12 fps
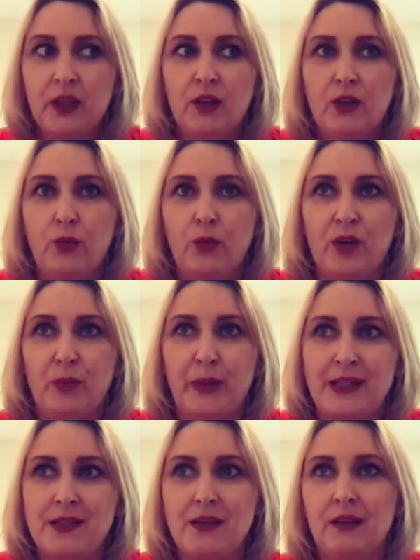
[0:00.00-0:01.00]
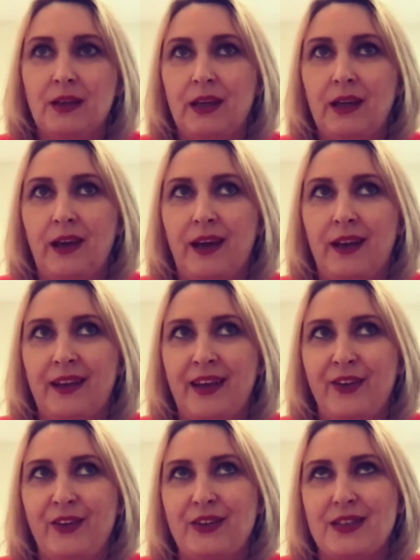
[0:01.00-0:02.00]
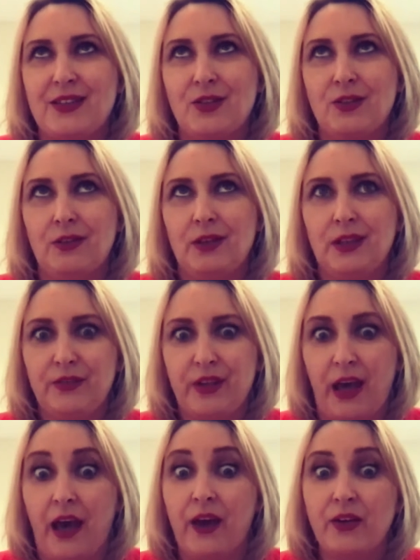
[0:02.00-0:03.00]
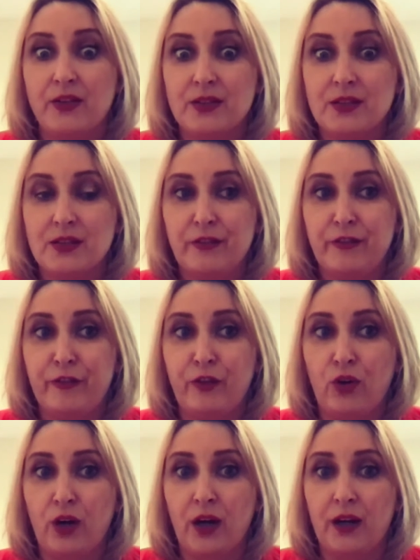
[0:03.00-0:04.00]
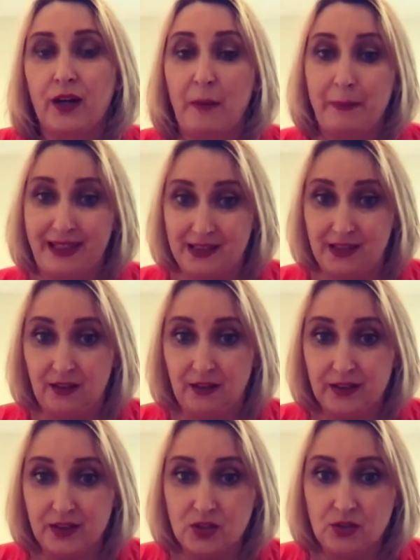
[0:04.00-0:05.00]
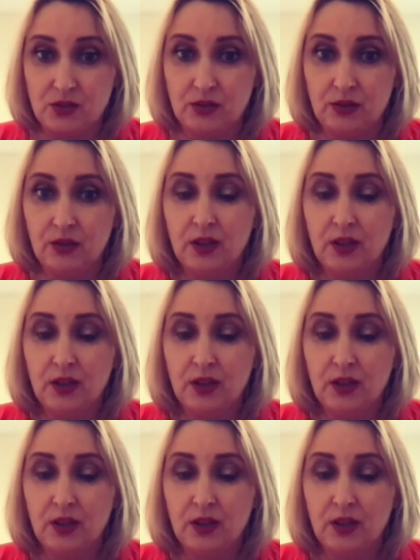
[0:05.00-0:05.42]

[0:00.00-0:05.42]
We are basically allowed to leave the house for a medical issue,